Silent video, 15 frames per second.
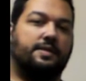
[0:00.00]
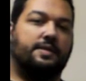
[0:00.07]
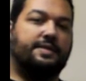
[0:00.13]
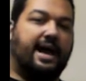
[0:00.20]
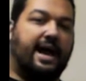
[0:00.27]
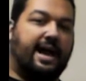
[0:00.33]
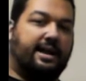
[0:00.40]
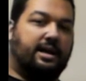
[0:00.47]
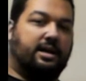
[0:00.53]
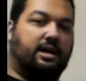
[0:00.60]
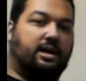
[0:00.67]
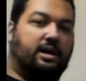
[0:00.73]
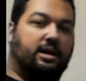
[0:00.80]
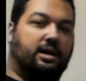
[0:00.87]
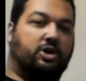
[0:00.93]
That
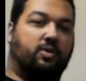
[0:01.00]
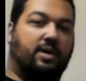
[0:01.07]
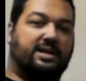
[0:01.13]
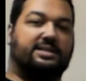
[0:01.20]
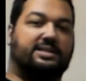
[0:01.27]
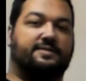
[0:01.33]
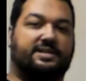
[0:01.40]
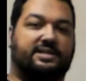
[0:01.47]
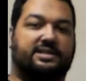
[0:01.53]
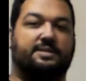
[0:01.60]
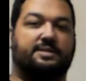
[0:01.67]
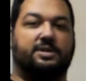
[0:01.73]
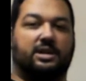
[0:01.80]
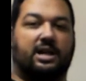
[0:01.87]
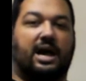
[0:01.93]
aggressive
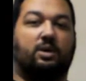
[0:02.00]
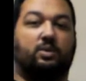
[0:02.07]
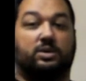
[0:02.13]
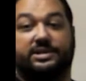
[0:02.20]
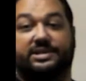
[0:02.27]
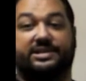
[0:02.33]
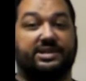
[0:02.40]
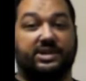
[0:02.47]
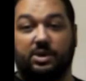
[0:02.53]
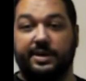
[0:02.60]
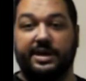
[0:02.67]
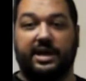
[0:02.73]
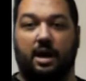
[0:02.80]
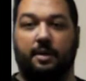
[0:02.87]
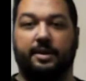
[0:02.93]
stimuli will still
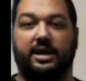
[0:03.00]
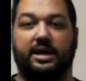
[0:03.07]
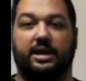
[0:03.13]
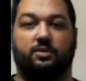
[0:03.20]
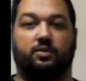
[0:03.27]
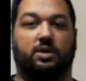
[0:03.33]
be coming in,